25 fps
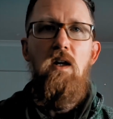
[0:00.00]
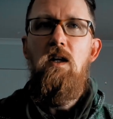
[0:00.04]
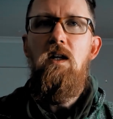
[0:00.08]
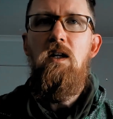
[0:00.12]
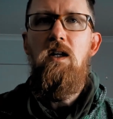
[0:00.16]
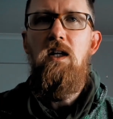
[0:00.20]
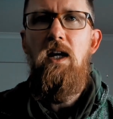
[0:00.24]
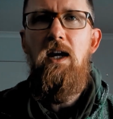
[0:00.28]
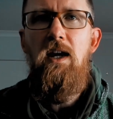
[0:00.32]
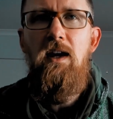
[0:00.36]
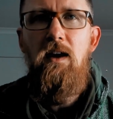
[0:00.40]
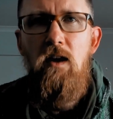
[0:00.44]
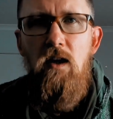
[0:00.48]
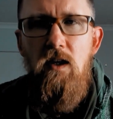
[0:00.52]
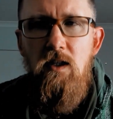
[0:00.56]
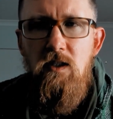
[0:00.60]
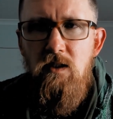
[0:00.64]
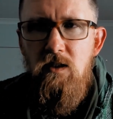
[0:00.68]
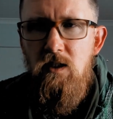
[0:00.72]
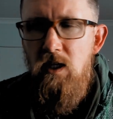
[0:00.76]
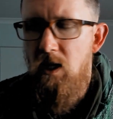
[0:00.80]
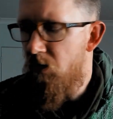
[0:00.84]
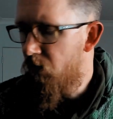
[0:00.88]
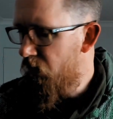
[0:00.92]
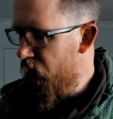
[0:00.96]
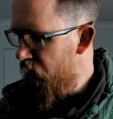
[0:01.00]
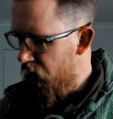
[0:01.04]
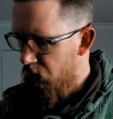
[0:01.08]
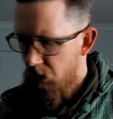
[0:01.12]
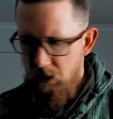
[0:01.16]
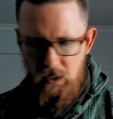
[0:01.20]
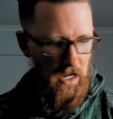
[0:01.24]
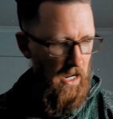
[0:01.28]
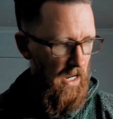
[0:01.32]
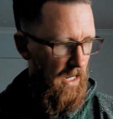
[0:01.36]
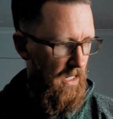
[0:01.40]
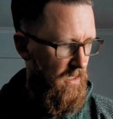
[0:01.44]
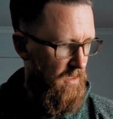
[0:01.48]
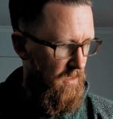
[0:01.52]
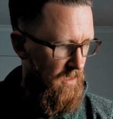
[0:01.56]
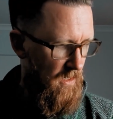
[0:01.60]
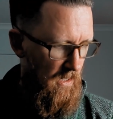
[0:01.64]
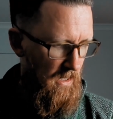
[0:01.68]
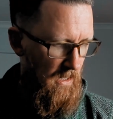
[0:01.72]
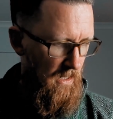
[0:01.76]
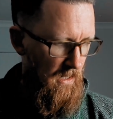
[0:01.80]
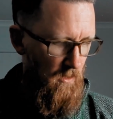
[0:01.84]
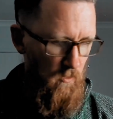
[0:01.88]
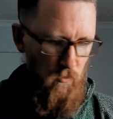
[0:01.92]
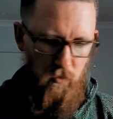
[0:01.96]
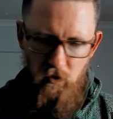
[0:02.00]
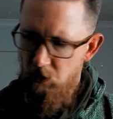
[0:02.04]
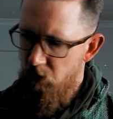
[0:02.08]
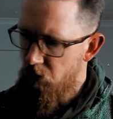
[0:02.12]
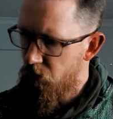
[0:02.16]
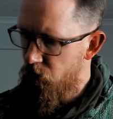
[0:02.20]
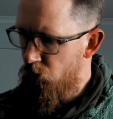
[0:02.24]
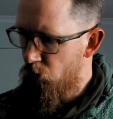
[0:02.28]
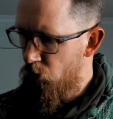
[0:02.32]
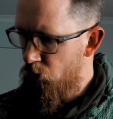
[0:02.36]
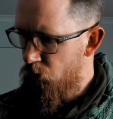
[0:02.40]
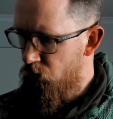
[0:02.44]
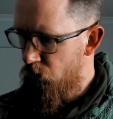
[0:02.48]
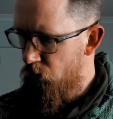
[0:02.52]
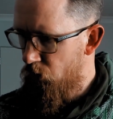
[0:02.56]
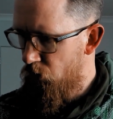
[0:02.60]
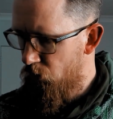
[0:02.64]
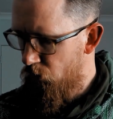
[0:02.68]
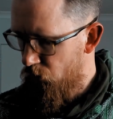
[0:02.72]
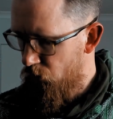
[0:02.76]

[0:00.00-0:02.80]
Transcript: G'day guys, Kerry here, and we're going to talk to you